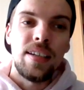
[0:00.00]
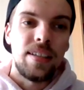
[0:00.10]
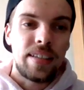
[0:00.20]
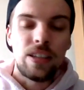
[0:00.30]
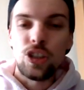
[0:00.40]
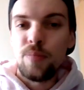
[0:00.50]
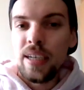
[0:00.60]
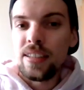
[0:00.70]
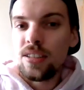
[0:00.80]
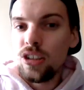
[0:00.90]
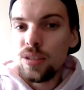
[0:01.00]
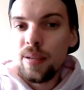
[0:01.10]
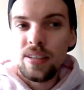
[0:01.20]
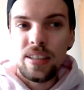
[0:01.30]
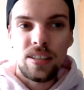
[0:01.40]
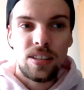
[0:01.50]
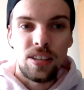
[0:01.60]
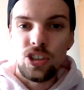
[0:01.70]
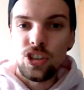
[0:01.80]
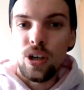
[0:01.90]
Then Kill Space, I talked about this.
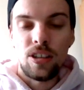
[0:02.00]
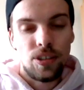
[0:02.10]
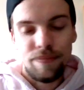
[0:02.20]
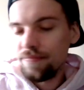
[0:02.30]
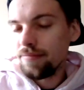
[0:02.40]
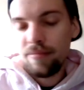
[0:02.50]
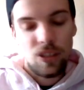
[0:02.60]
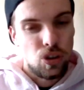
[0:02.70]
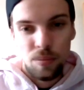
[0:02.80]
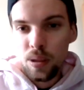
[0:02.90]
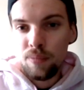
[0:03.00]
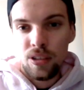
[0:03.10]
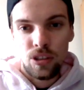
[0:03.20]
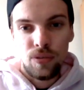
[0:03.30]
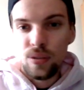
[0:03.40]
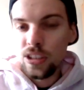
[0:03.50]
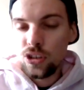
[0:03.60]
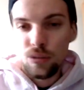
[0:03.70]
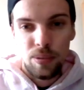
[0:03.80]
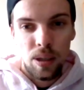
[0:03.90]
Charge should be obvious.
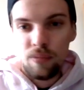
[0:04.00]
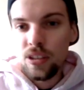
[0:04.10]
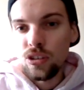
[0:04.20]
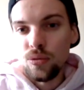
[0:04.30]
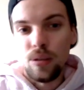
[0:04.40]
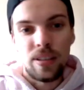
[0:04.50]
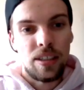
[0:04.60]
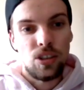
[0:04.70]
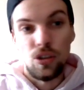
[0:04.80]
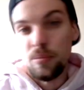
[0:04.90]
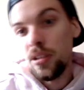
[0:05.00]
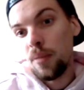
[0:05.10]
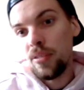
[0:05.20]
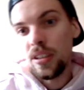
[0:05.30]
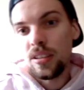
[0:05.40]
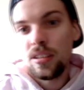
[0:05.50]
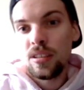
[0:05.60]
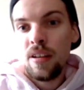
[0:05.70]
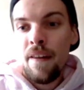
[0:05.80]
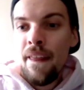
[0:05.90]
Foolish should be obvious. Rota should be
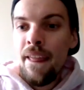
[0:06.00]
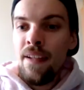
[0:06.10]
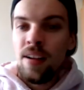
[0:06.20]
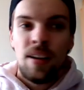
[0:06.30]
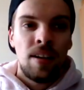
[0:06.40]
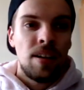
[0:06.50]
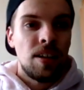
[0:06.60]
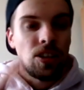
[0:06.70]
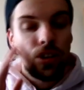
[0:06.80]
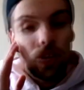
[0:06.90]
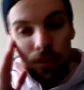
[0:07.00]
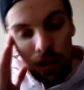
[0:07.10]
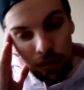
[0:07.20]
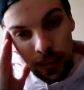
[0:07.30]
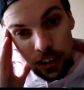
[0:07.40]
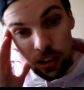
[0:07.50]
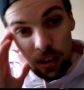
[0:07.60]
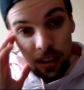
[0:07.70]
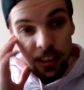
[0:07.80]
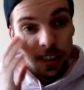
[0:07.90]
obvious. Solar
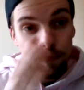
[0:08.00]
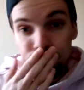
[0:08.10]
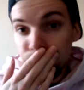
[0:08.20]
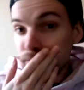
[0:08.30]
Recharge.